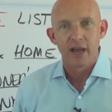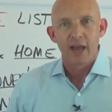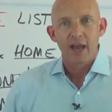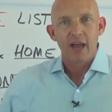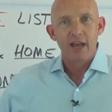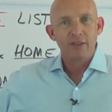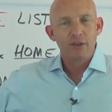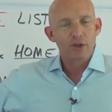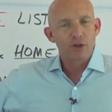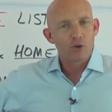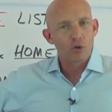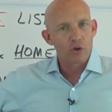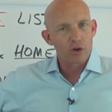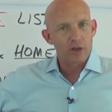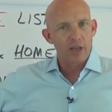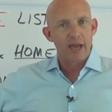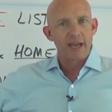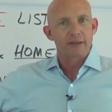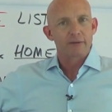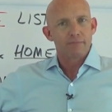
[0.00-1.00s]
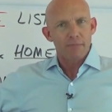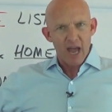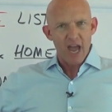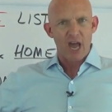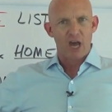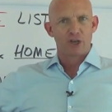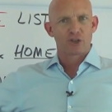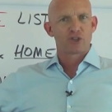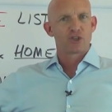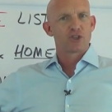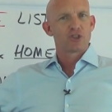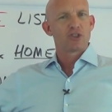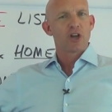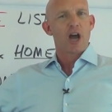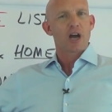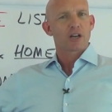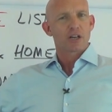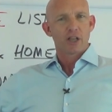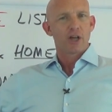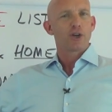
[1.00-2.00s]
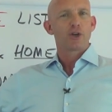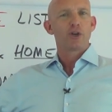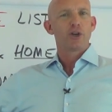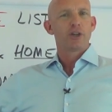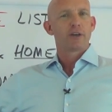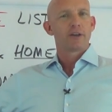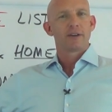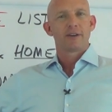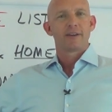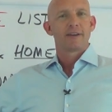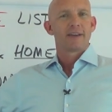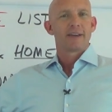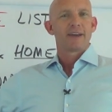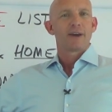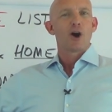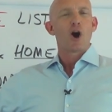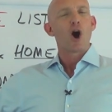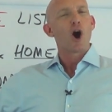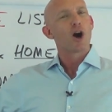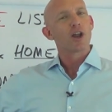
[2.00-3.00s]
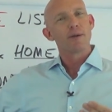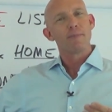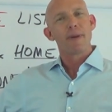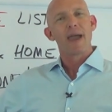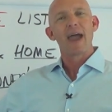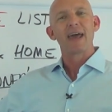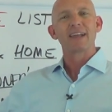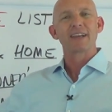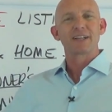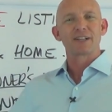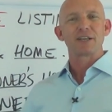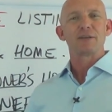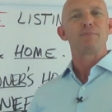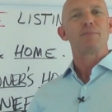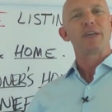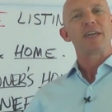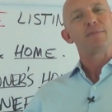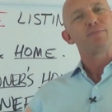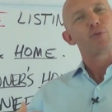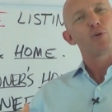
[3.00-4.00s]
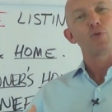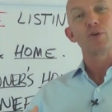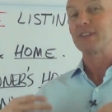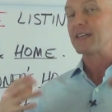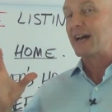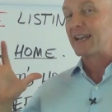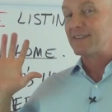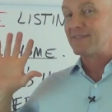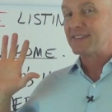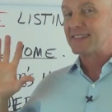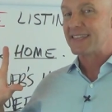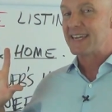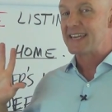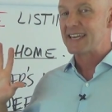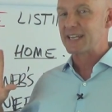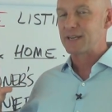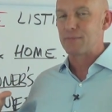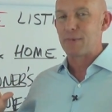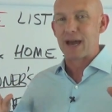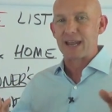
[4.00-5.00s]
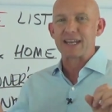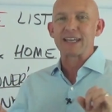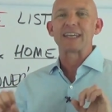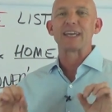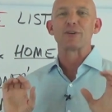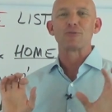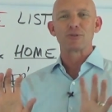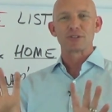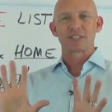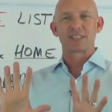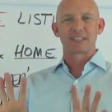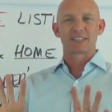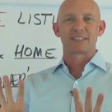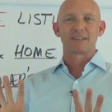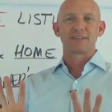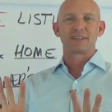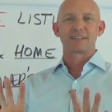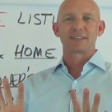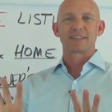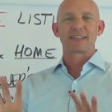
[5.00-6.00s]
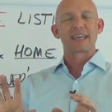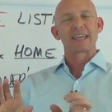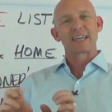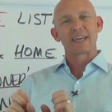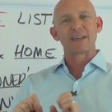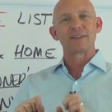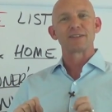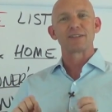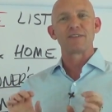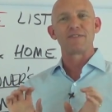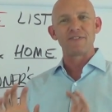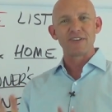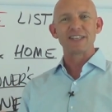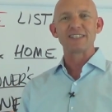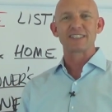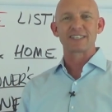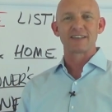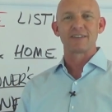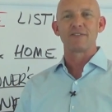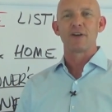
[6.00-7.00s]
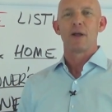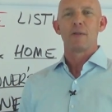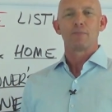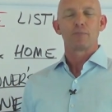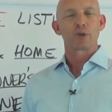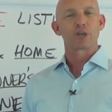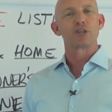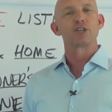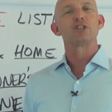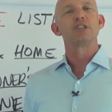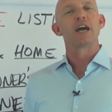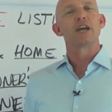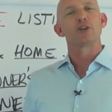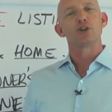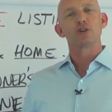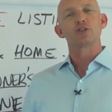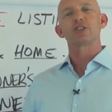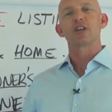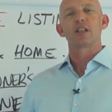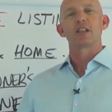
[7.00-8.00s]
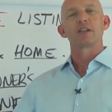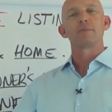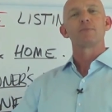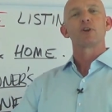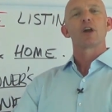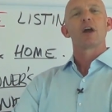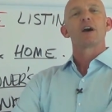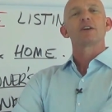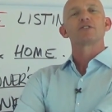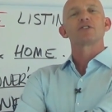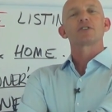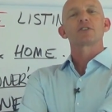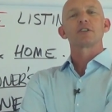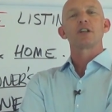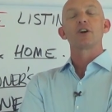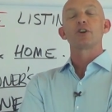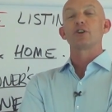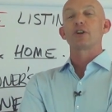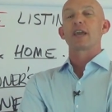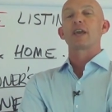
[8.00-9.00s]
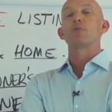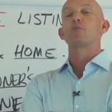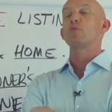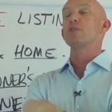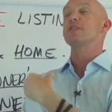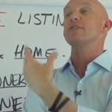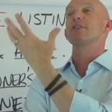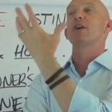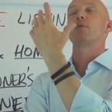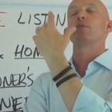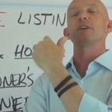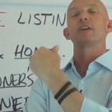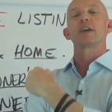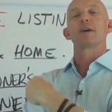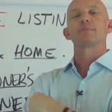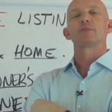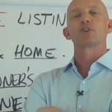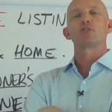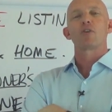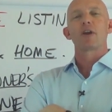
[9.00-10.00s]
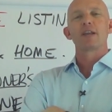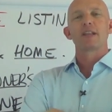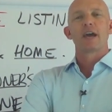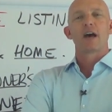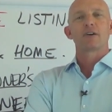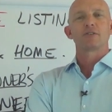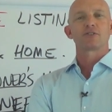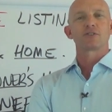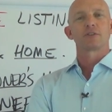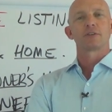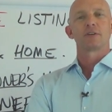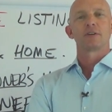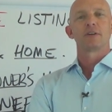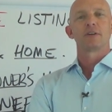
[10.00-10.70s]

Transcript: And they're going like, my house is not cluttered. Automatically, people, without even thinking about it, get resistant. They get defensive, because now you're telling them their house is cluttered, and we thought we kept a great house.